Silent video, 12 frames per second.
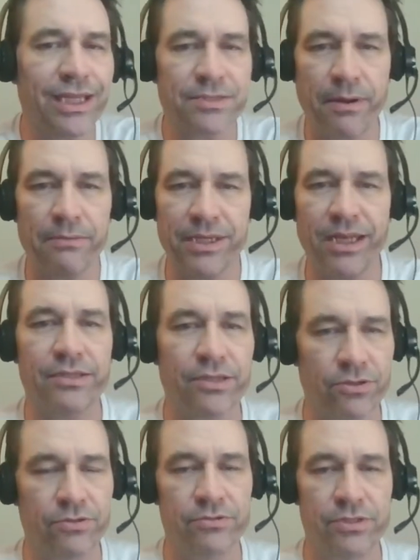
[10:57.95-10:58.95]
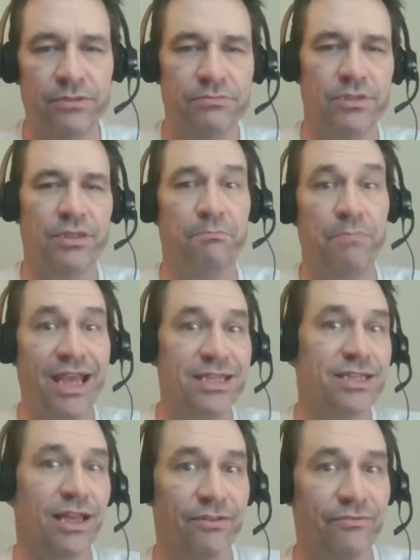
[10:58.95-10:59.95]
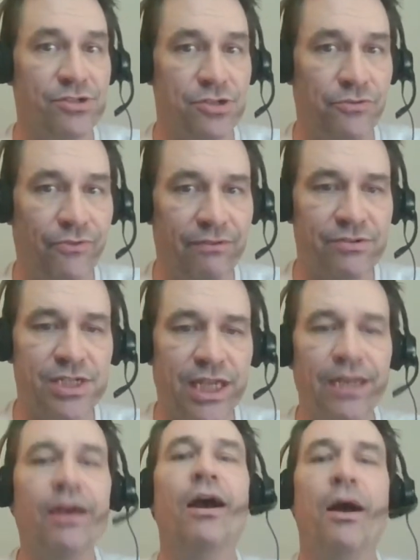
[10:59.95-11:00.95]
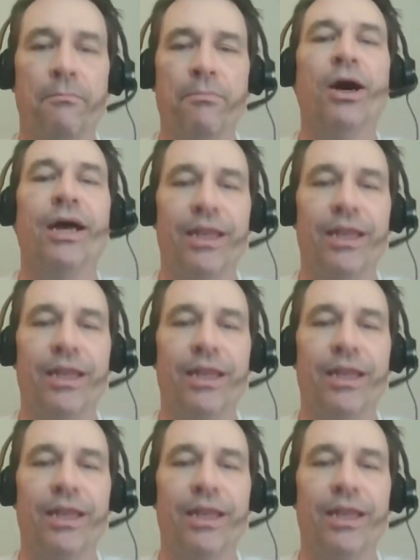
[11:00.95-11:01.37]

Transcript: It's probably not the the, the best television you've ever seen, but